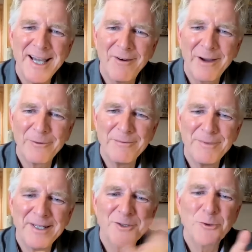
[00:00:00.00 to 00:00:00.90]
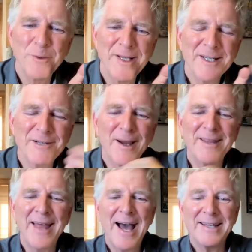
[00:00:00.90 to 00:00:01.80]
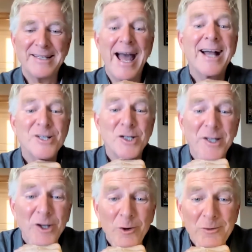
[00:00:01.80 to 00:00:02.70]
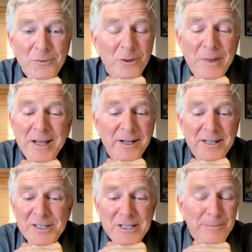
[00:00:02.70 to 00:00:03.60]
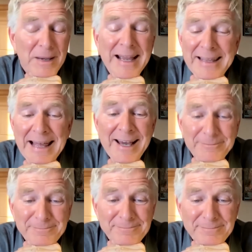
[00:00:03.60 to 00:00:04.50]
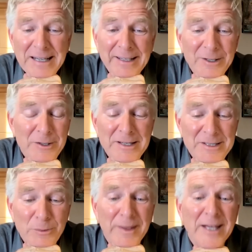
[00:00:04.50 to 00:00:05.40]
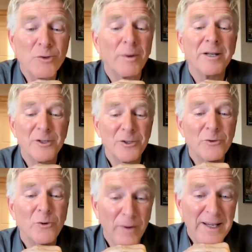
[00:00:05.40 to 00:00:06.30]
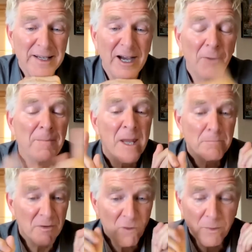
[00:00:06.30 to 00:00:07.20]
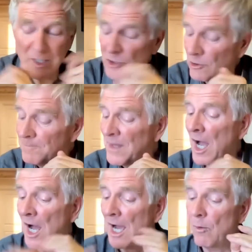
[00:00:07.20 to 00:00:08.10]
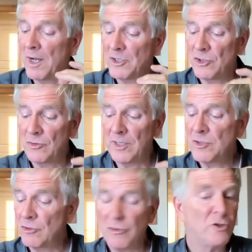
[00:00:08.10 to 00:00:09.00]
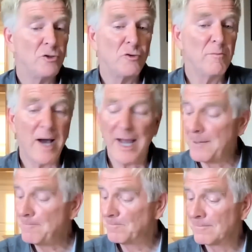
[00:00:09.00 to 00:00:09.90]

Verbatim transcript: how I would be intrigued by that to actually go for a week on a ship like that? My goodness. Well, that's what we're going to do right now. Before we do, I want to introduce you to my